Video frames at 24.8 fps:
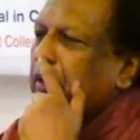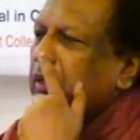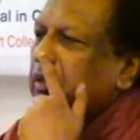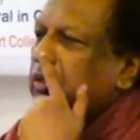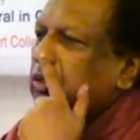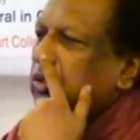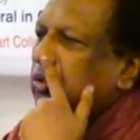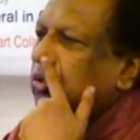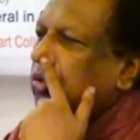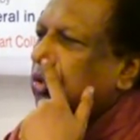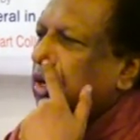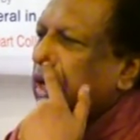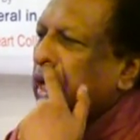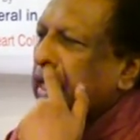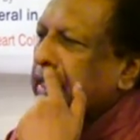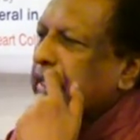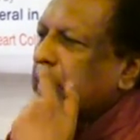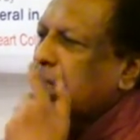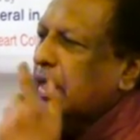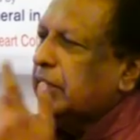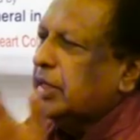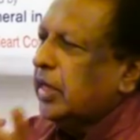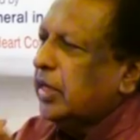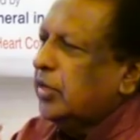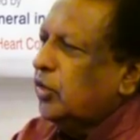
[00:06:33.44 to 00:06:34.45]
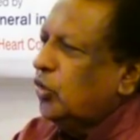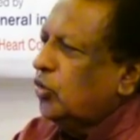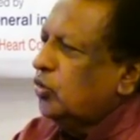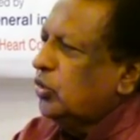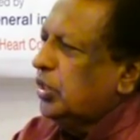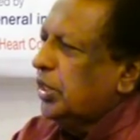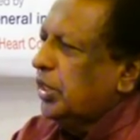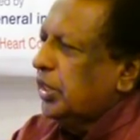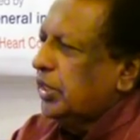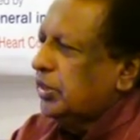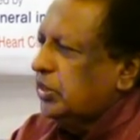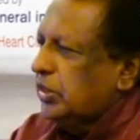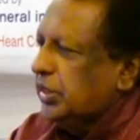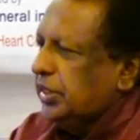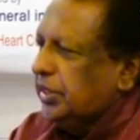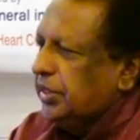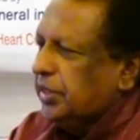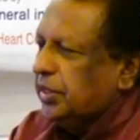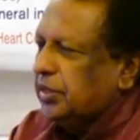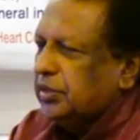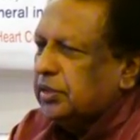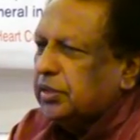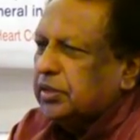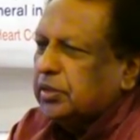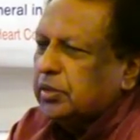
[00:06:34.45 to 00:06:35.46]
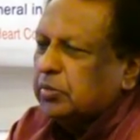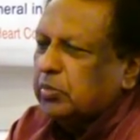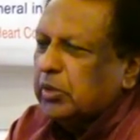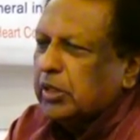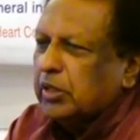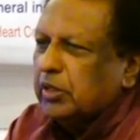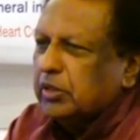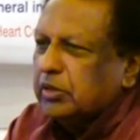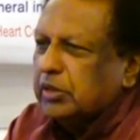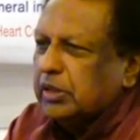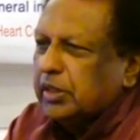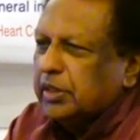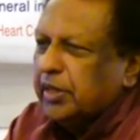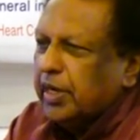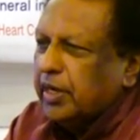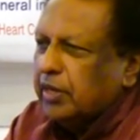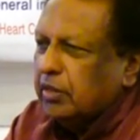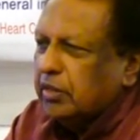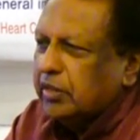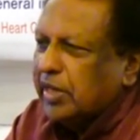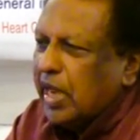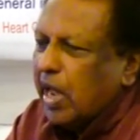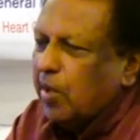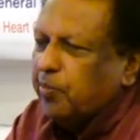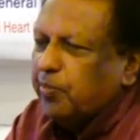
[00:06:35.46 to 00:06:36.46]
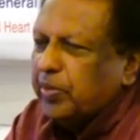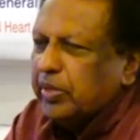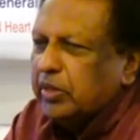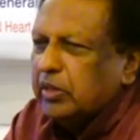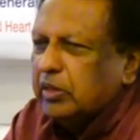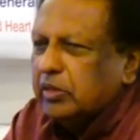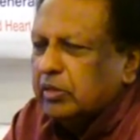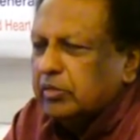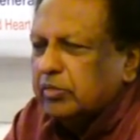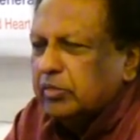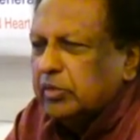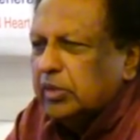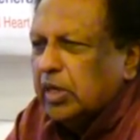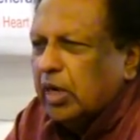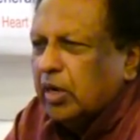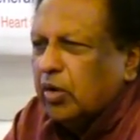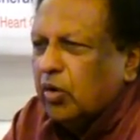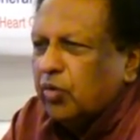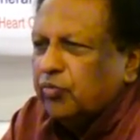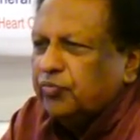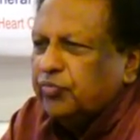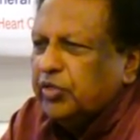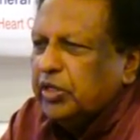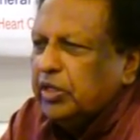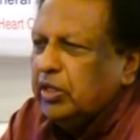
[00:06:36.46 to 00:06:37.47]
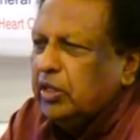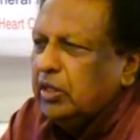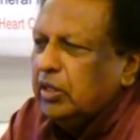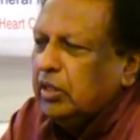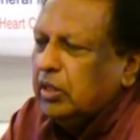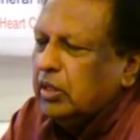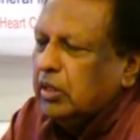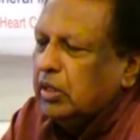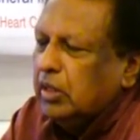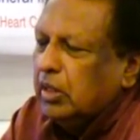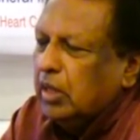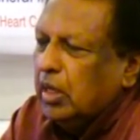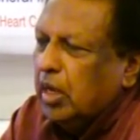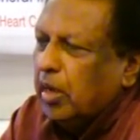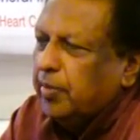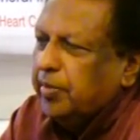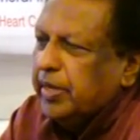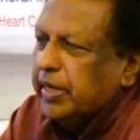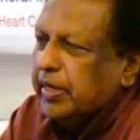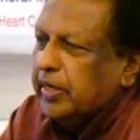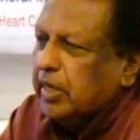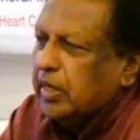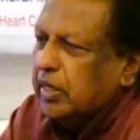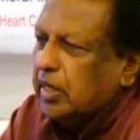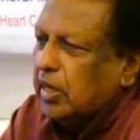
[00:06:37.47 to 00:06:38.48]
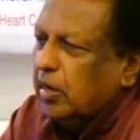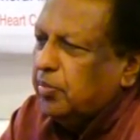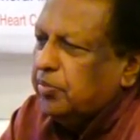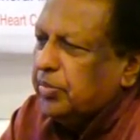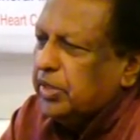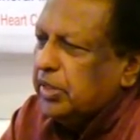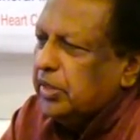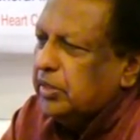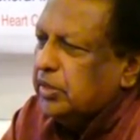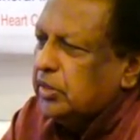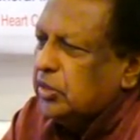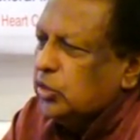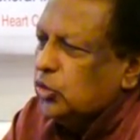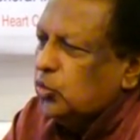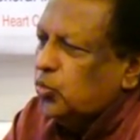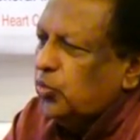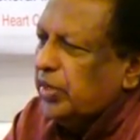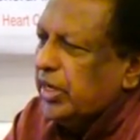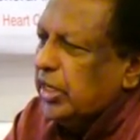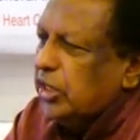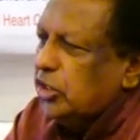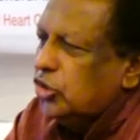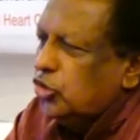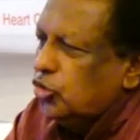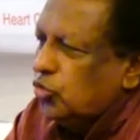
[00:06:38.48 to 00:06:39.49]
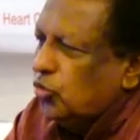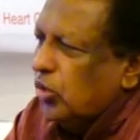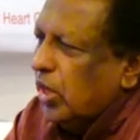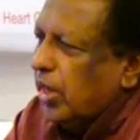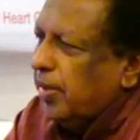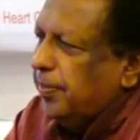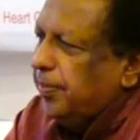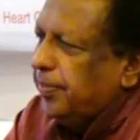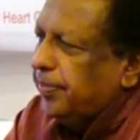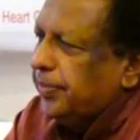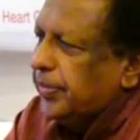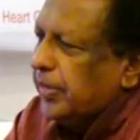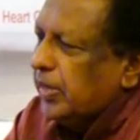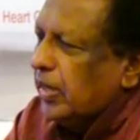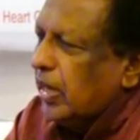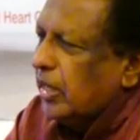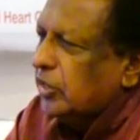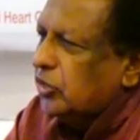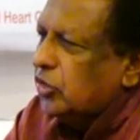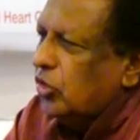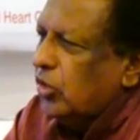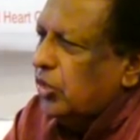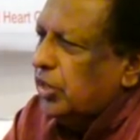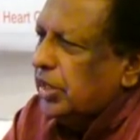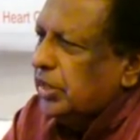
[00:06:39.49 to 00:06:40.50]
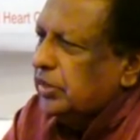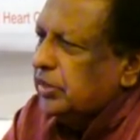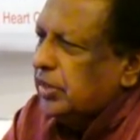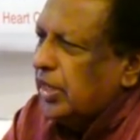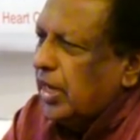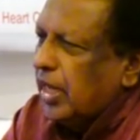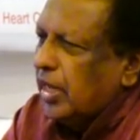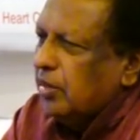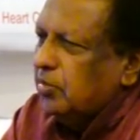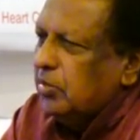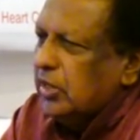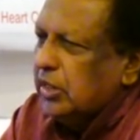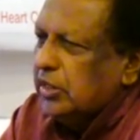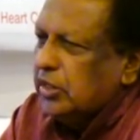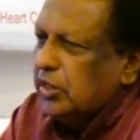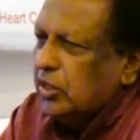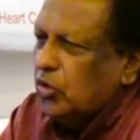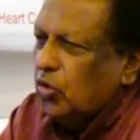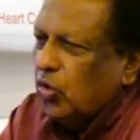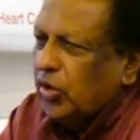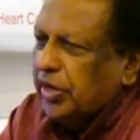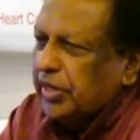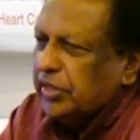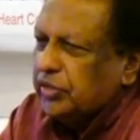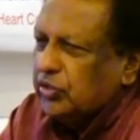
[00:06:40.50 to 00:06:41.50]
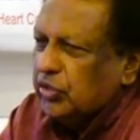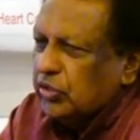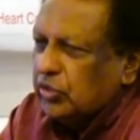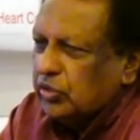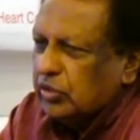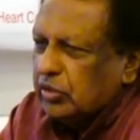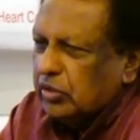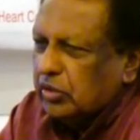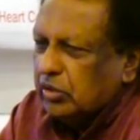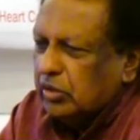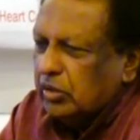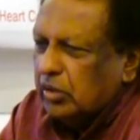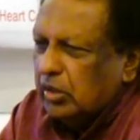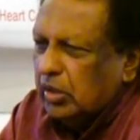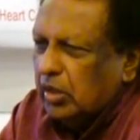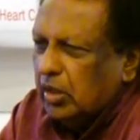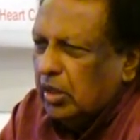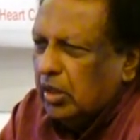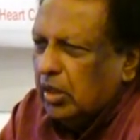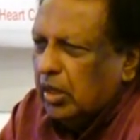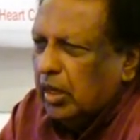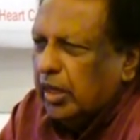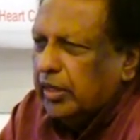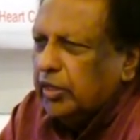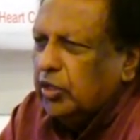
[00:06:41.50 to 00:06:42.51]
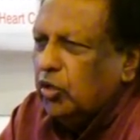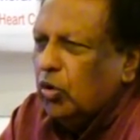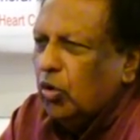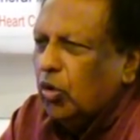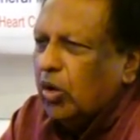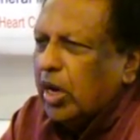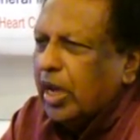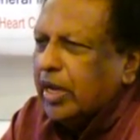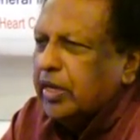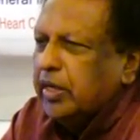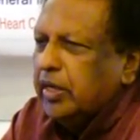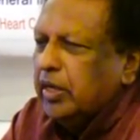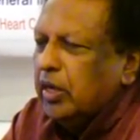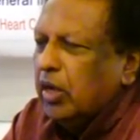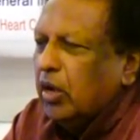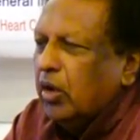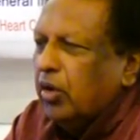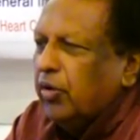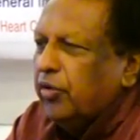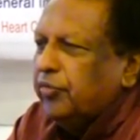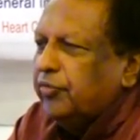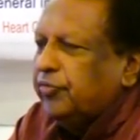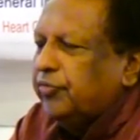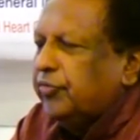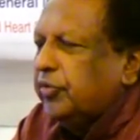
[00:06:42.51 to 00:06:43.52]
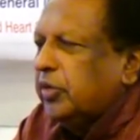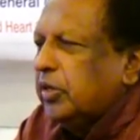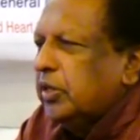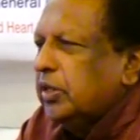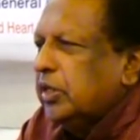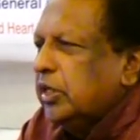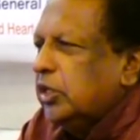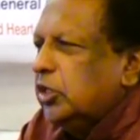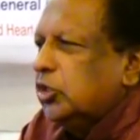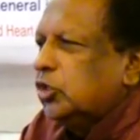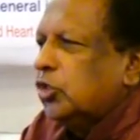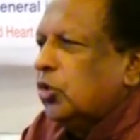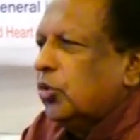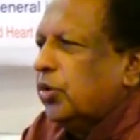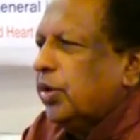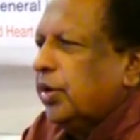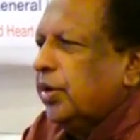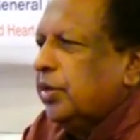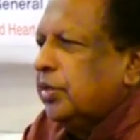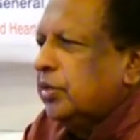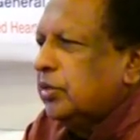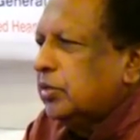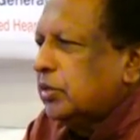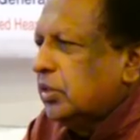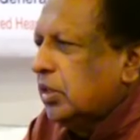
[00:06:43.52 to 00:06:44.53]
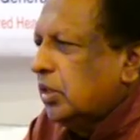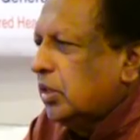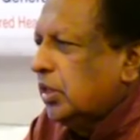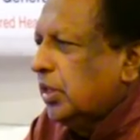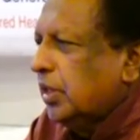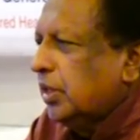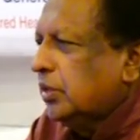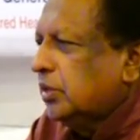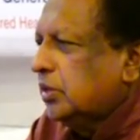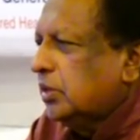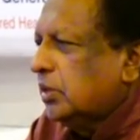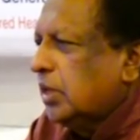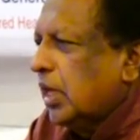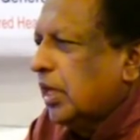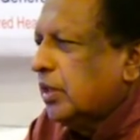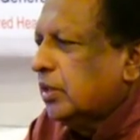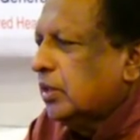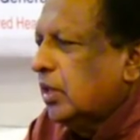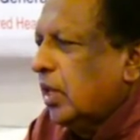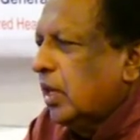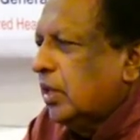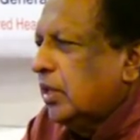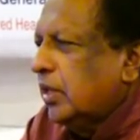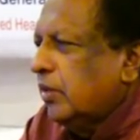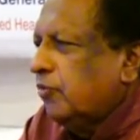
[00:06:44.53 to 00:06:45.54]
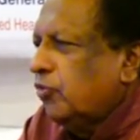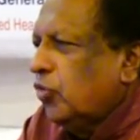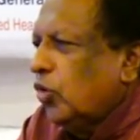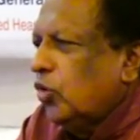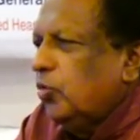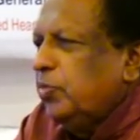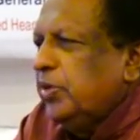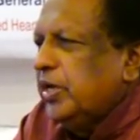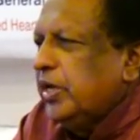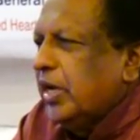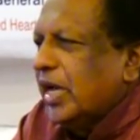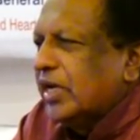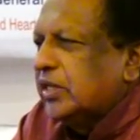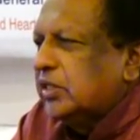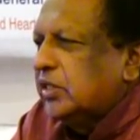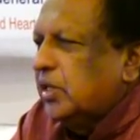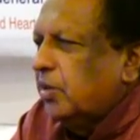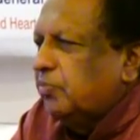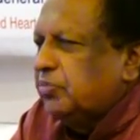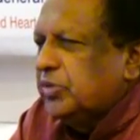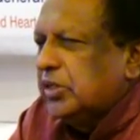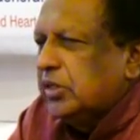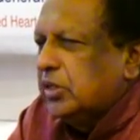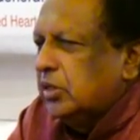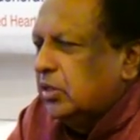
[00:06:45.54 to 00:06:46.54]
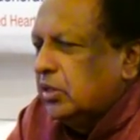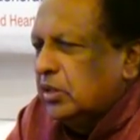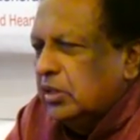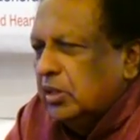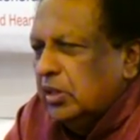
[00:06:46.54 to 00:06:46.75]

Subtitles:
So, and that I don't think is serious, because it cannot happen. None of the American companies is willing to come as long as the liability law exists. And the whole idea of insurance and things like that have not been accepted